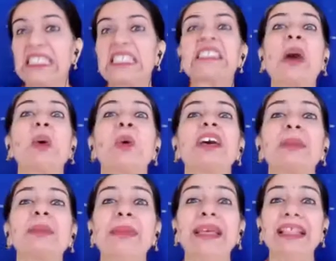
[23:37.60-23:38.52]

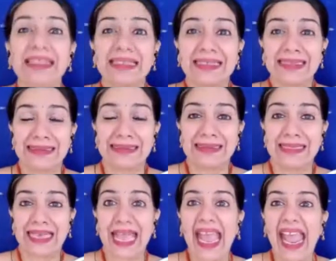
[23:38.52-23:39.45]
sour milk,
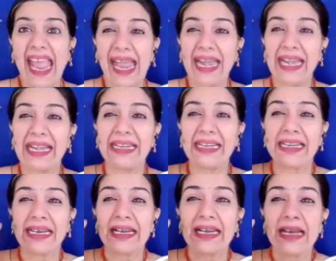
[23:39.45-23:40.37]

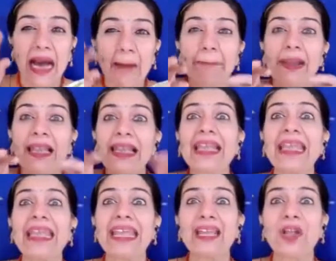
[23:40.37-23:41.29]
and a
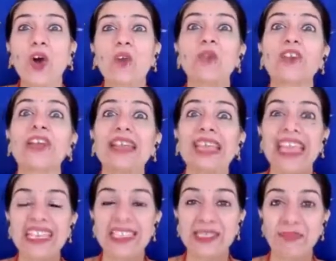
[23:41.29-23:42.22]
plague of
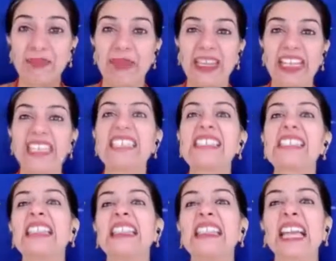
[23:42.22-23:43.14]
great big
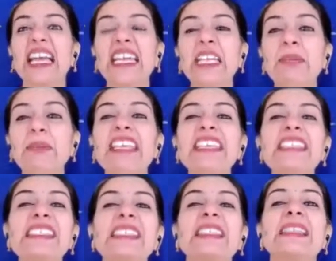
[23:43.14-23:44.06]

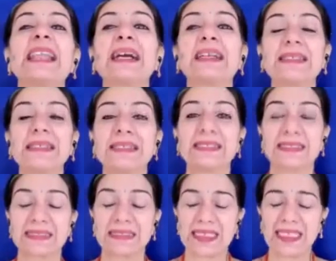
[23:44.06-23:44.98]
slimy
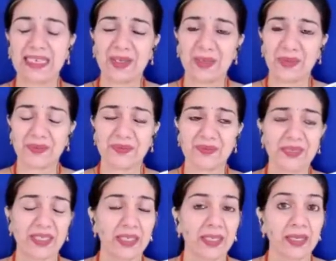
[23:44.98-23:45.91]
slugs. Oh.
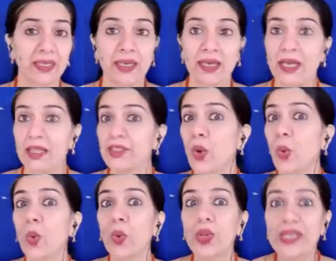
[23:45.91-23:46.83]

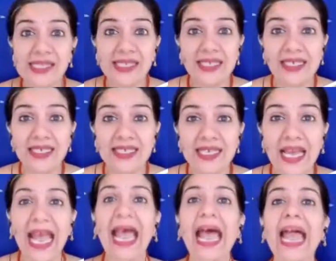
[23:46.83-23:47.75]
The wizard
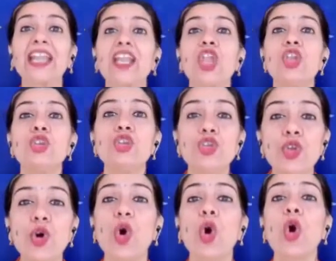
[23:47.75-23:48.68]
had
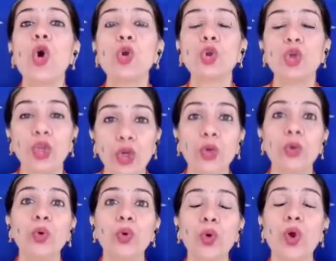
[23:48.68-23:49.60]
no
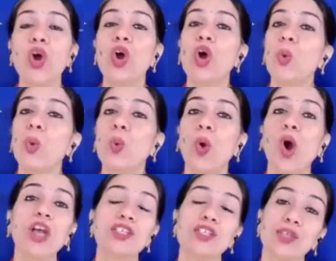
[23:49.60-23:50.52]
clue
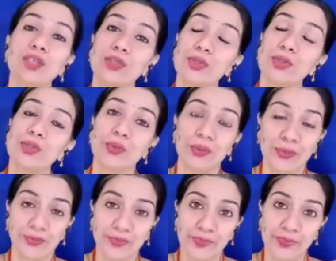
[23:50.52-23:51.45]
what to do.